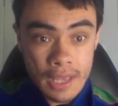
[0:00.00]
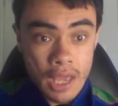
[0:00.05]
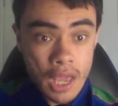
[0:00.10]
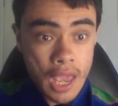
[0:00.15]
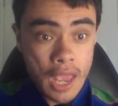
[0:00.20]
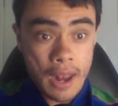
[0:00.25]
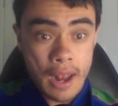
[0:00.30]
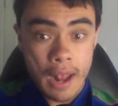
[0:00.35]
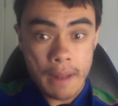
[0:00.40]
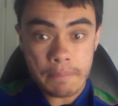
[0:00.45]

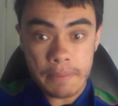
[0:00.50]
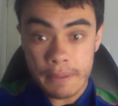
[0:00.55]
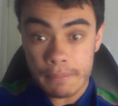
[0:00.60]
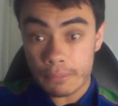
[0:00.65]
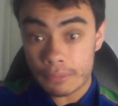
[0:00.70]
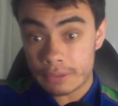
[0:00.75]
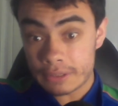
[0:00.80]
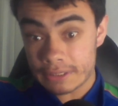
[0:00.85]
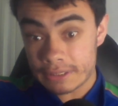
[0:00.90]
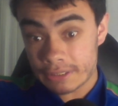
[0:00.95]
And people
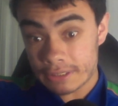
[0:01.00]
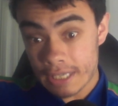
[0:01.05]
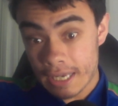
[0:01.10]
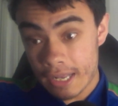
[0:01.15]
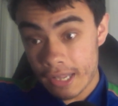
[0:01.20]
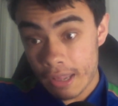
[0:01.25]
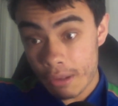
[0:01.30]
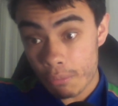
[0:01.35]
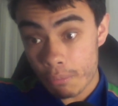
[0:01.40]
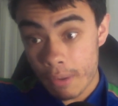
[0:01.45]
want to
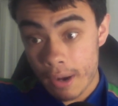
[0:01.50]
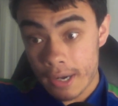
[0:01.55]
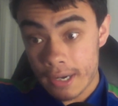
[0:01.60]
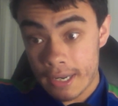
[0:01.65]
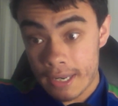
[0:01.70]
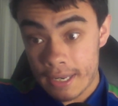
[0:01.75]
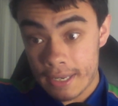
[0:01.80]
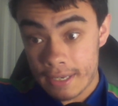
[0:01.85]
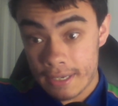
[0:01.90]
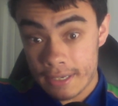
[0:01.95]
say that Wayde
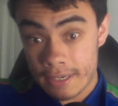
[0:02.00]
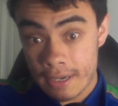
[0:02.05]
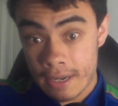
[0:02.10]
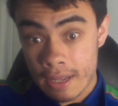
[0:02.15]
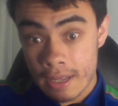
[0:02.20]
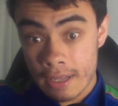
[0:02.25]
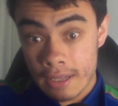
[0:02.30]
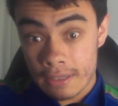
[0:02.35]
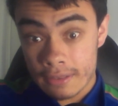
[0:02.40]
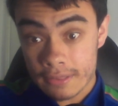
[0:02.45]
Egan
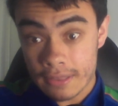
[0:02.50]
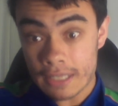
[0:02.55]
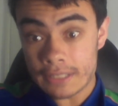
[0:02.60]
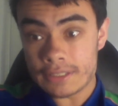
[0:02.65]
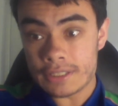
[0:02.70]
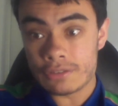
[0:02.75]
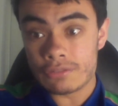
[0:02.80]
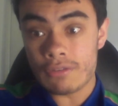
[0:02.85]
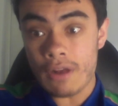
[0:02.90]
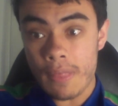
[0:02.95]

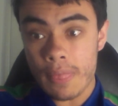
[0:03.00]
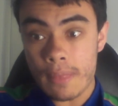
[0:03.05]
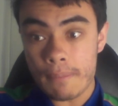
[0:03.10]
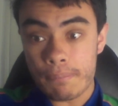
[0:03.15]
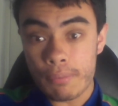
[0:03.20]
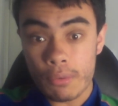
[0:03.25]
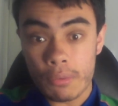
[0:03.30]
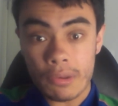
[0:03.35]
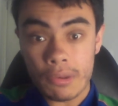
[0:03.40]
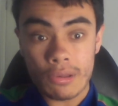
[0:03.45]
doesn't run the
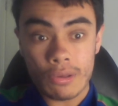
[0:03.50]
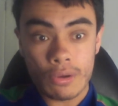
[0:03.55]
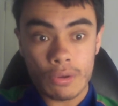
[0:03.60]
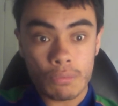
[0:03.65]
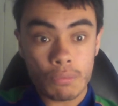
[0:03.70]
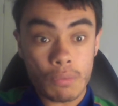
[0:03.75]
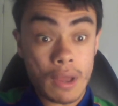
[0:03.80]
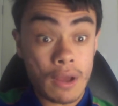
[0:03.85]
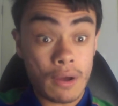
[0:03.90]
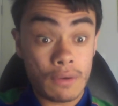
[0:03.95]
ball a
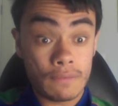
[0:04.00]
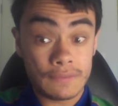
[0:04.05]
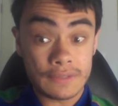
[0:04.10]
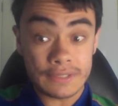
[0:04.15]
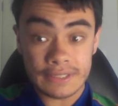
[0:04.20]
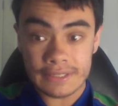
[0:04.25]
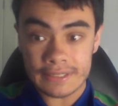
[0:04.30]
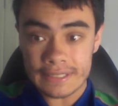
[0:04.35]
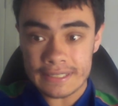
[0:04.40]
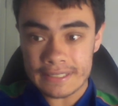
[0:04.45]
lot. Well,
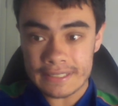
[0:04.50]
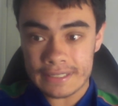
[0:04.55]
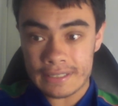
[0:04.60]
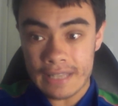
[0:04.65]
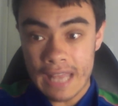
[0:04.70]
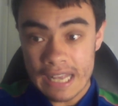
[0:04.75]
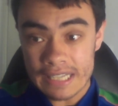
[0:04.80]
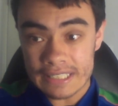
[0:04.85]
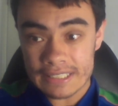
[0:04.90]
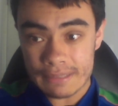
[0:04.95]
this season,
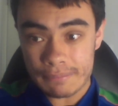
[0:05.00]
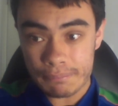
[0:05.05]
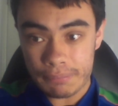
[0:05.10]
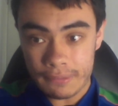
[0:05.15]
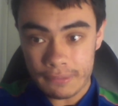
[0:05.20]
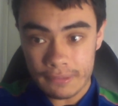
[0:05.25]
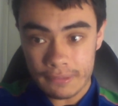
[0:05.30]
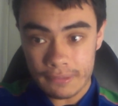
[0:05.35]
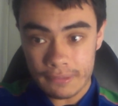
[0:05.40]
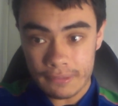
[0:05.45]
that's
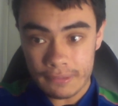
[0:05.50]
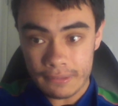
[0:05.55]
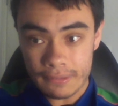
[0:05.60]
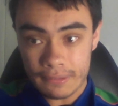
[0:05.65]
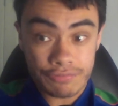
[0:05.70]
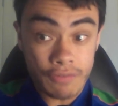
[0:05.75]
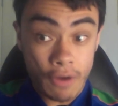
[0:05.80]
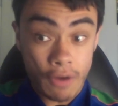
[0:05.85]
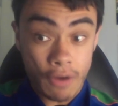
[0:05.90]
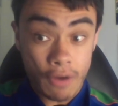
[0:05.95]
completely
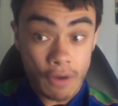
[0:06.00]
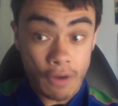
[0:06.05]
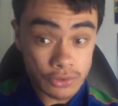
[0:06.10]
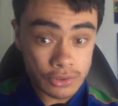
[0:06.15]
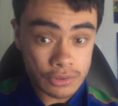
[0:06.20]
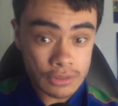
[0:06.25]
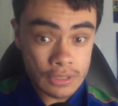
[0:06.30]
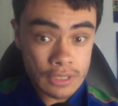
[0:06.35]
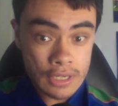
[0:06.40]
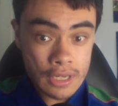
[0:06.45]

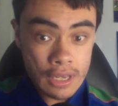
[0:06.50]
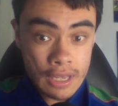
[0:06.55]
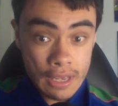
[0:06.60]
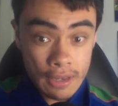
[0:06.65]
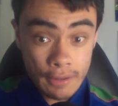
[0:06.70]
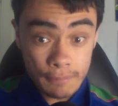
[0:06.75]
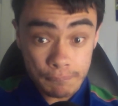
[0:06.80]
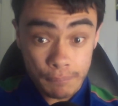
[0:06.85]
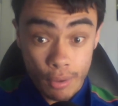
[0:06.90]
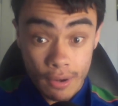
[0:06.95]
false
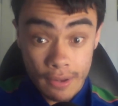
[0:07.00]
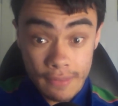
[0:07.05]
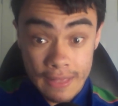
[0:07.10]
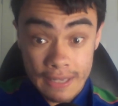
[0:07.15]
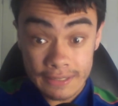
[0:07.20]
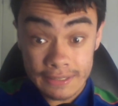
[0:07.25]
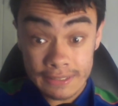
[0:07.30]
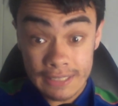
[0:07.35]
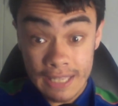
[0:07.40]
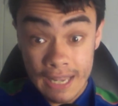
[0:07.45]
by
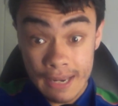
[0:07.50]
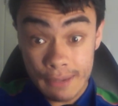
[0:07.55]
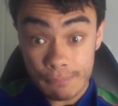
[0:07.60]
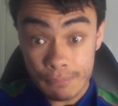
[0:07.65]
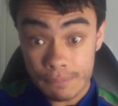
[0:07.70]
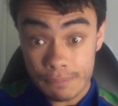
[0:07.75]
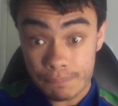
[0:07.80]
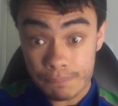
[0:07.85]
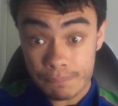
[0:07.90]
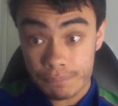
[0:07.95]
that
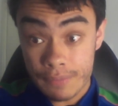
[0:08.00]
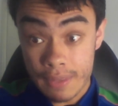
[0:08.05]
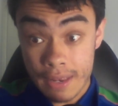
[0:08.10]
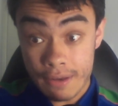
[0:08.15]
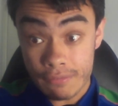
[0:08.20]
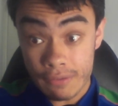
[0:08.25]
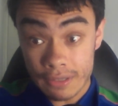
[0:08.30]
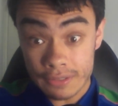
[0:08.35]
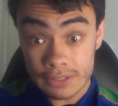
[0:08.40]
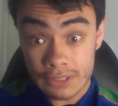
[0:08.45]
statement. He
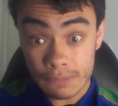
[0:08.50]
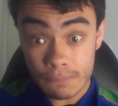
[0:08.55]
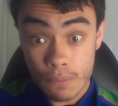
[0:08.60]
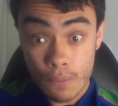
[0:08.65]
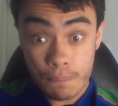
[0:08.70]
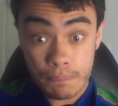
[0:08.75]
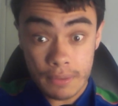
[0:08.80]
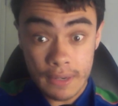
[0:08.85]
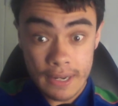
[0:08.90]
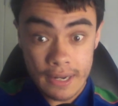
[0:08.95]
runs the ball
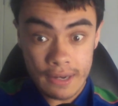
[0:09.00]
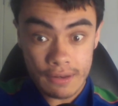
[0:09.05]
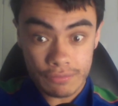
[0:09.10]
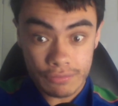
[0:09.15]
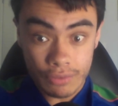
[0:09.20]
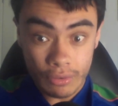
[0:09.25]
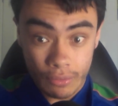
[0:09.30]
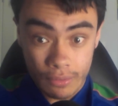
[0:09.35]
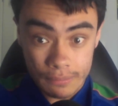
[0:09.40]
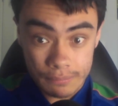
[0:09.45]
plenty of
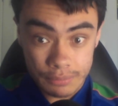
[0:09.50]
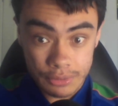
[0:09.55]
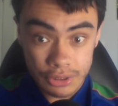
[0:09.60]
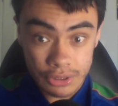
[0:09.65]
times.